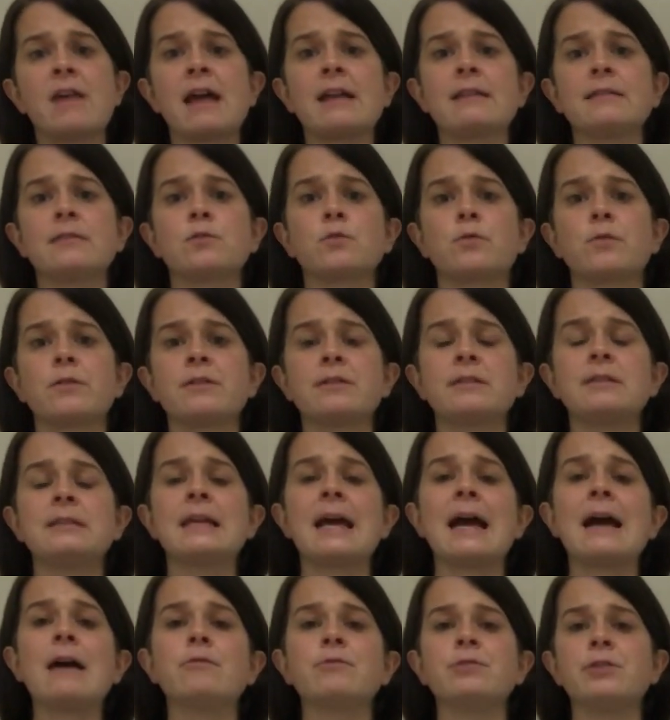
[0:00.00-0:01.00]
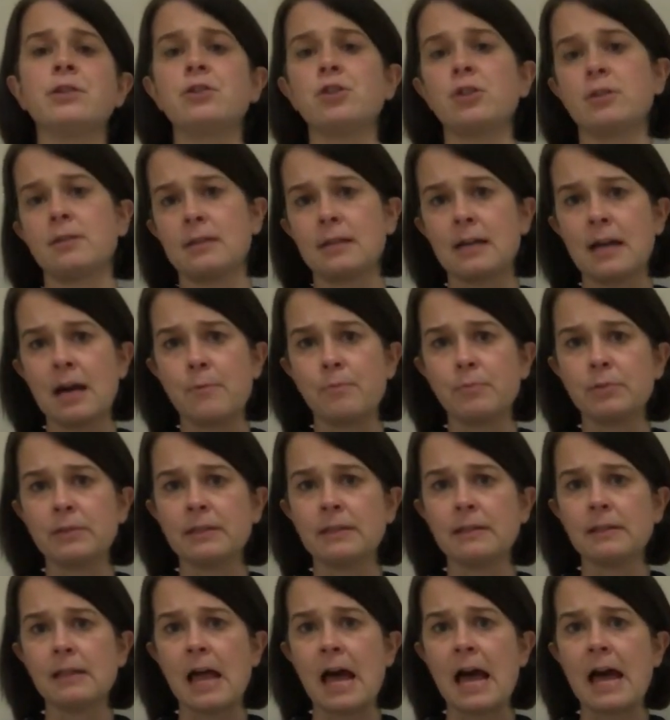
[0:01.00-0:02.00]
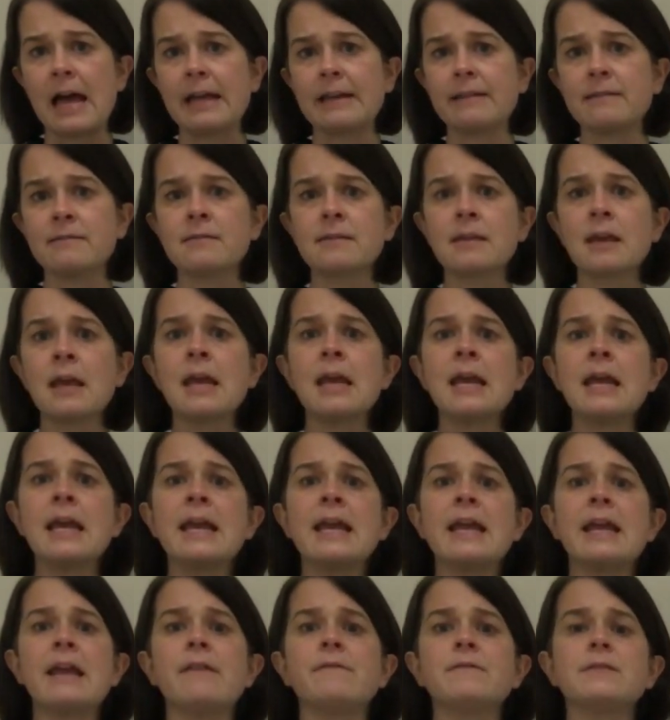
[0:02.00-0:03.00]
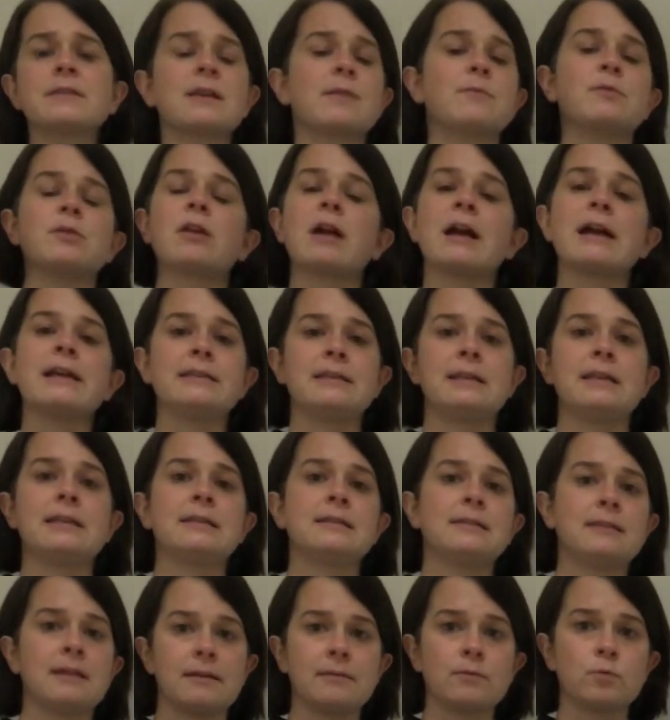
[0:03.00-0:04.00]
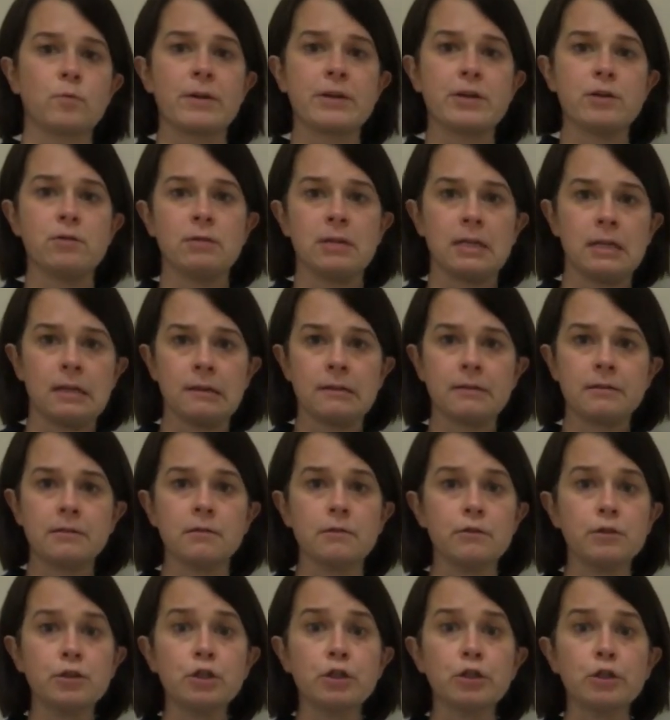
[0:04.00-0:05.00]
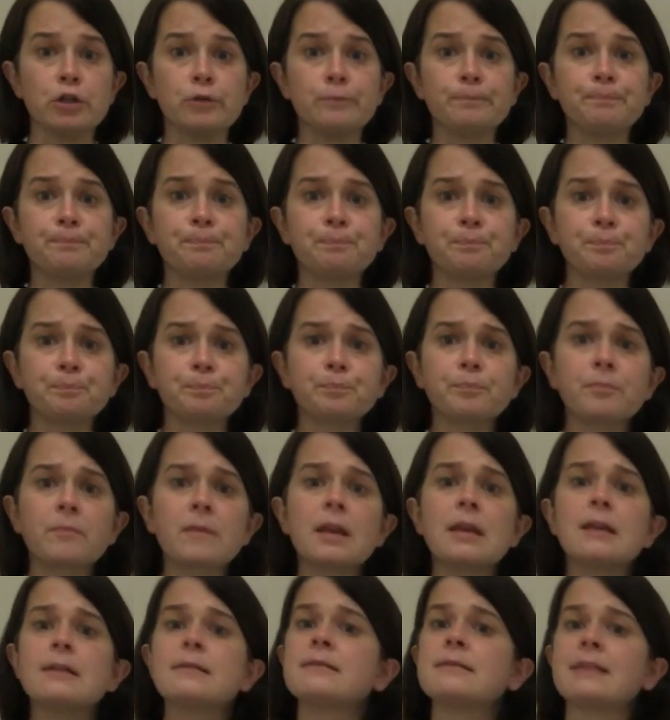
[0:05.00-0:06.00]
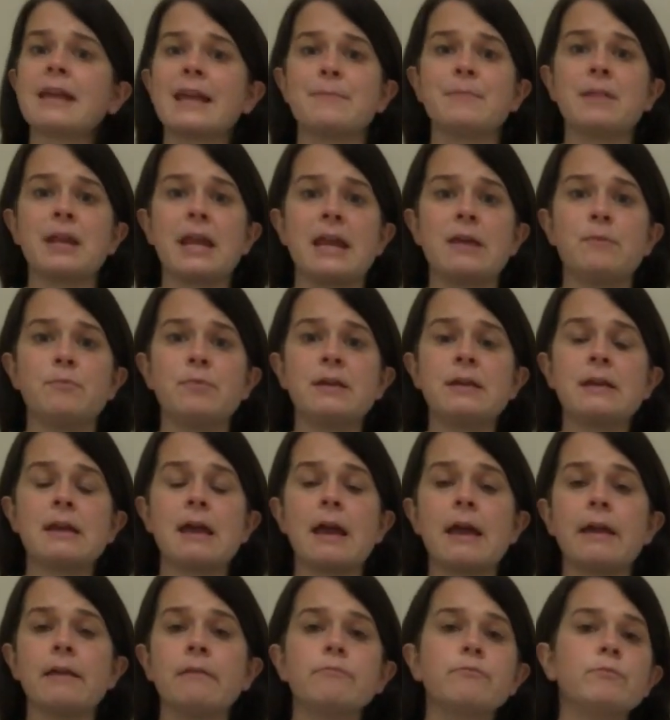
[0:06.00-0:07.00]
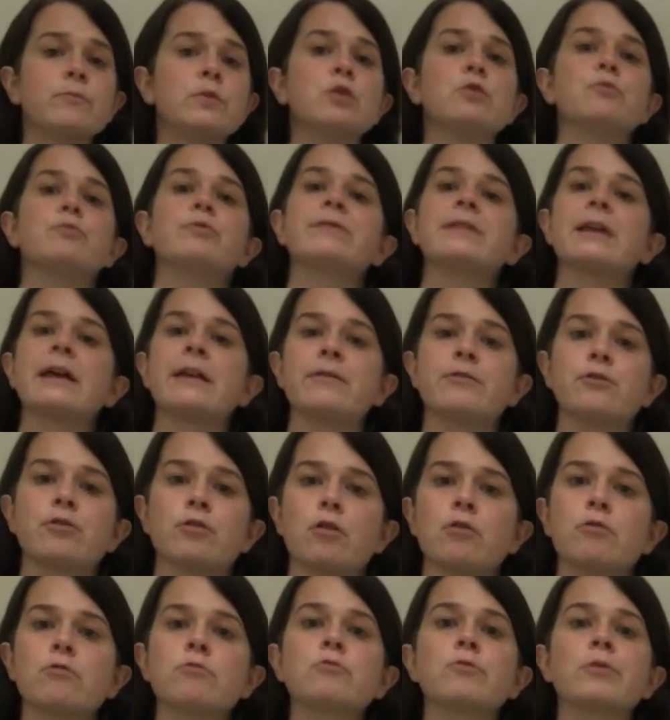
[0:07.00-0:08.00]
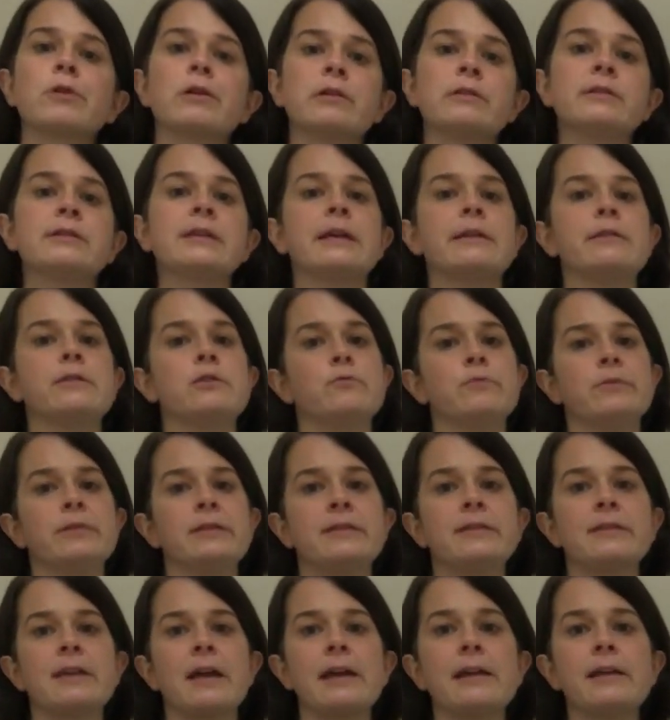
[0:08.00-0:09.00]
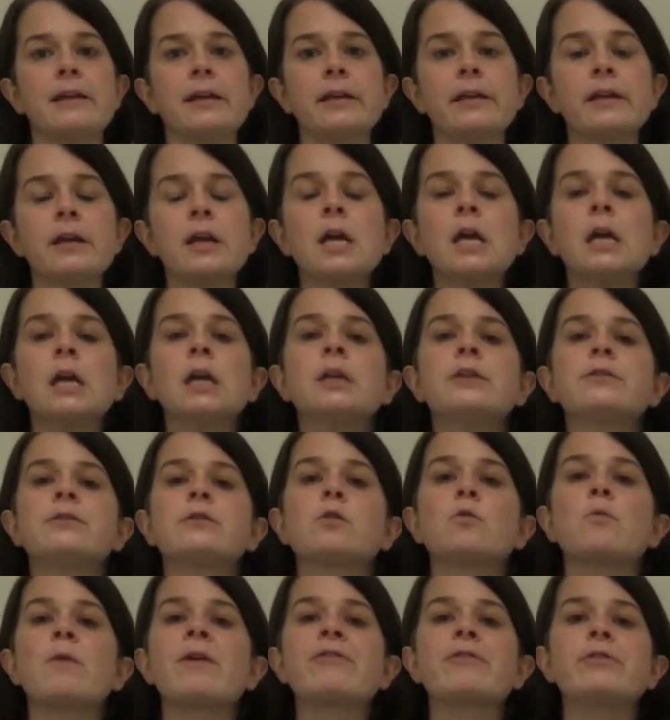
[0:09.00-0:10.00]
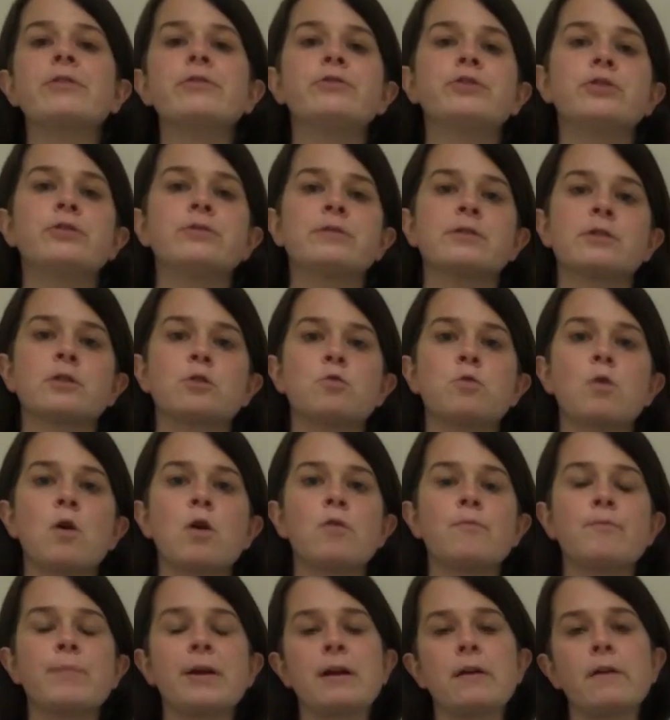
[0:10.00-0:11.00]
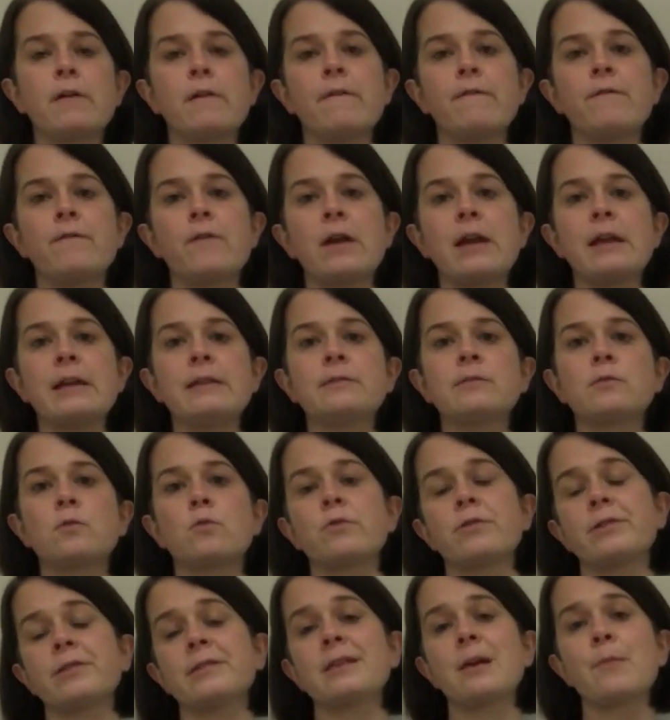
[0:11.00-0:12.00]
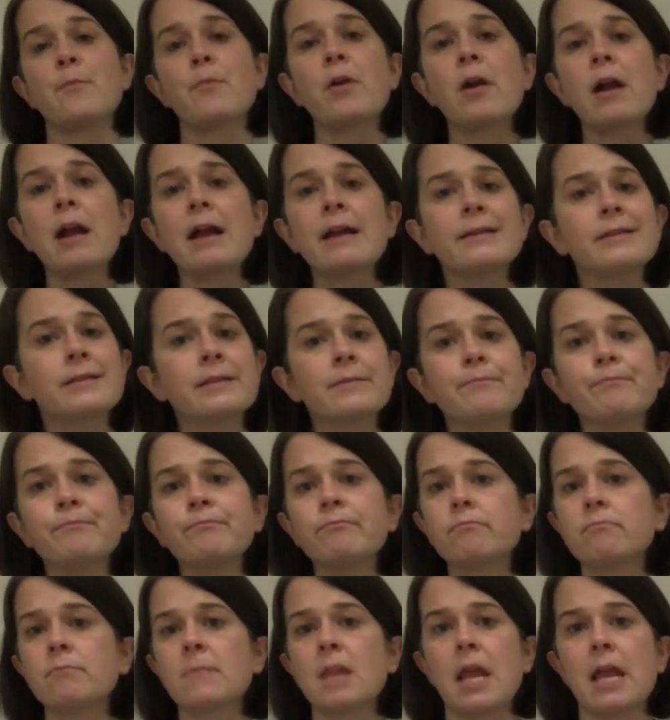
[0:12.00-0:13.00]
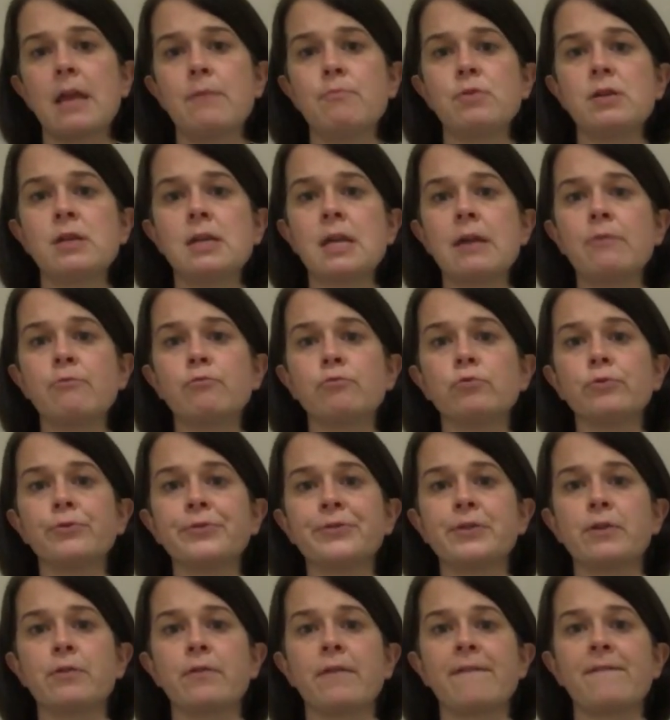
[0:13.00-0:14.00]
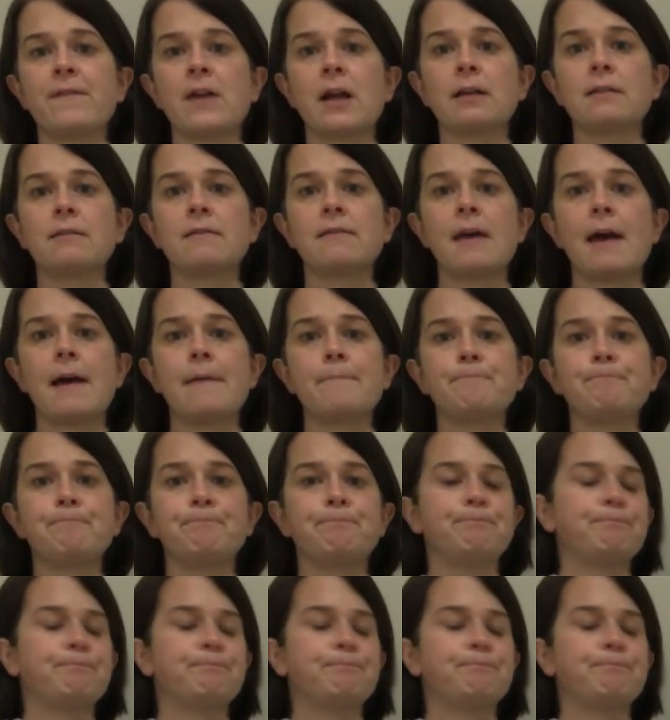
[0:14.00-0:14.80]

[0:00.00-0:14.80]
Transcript: that source down to just a couple of lines if summarizing does what you need it to do. Same in APA, you put that in your own words and you would cite it. So whether you choose to quote, paraphrase, or summarize, APA rules don't affect that.